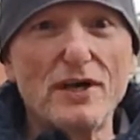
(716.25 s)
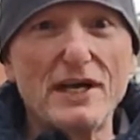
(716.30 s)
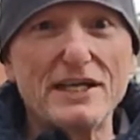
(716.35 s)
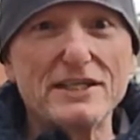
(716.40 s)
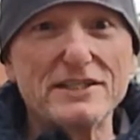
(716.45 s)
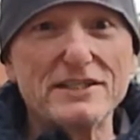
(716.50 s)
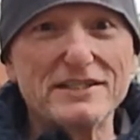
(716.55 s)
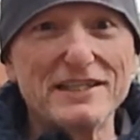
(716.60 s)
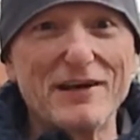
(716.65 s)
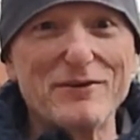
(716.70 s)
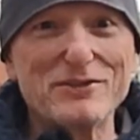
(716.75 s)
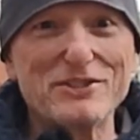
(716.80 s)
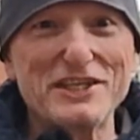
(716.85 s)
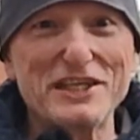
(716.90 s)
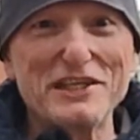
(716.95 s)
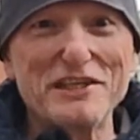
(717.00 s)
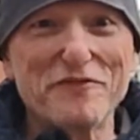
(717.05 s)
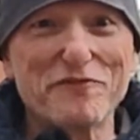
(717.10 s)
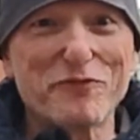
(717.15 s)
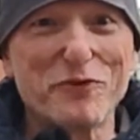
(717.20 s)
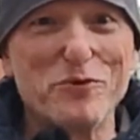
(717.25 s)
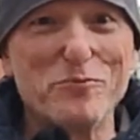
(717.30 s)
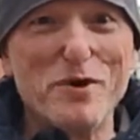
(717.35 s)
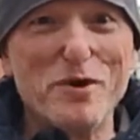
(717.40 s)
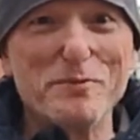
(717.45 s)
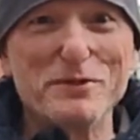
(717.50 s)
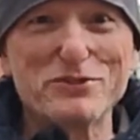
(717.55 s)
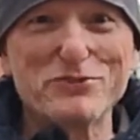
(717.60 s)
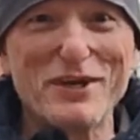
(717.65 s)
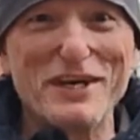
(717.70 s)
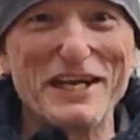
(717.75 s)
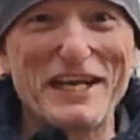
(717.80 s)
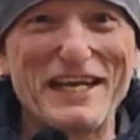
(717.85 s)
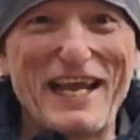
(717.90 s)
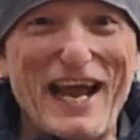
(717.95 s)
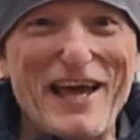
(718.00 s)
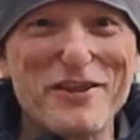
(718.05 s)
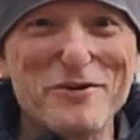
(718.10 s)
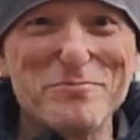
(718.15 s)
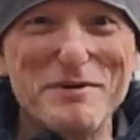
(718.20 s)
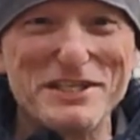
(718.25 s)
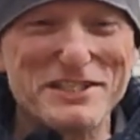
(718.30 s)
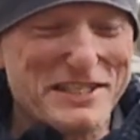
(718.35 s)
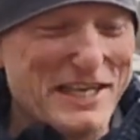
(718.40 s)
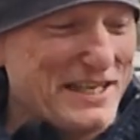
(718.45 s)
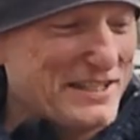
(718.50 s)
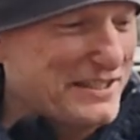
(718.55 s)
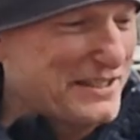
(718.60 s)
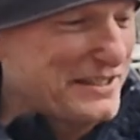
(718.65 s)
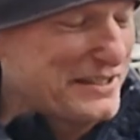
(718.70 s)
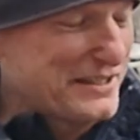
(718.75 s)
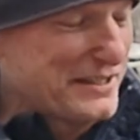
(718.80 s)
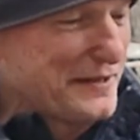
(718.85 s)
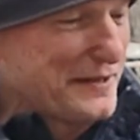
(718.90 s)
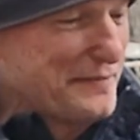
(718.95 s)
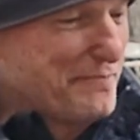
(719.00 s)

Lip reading: I was sitting here for a moment trying to gather my senses,